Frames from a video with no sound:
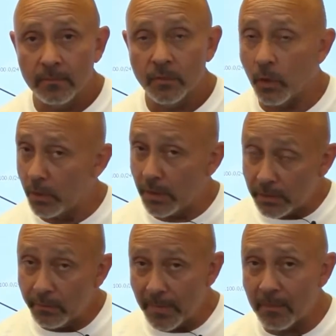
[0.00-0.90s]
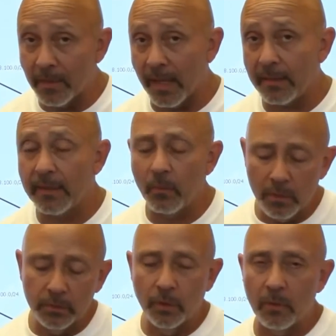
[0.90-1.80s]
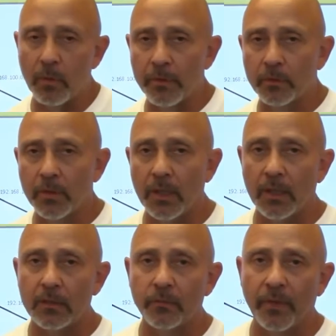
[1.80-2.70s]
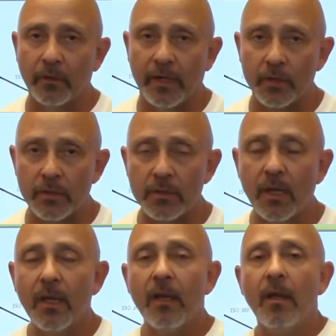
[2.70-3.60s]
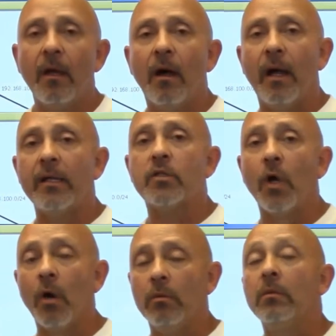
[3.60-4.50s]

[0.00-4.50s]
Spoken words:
So you need to remember that. And we'll do it when we do the configurations. All right, so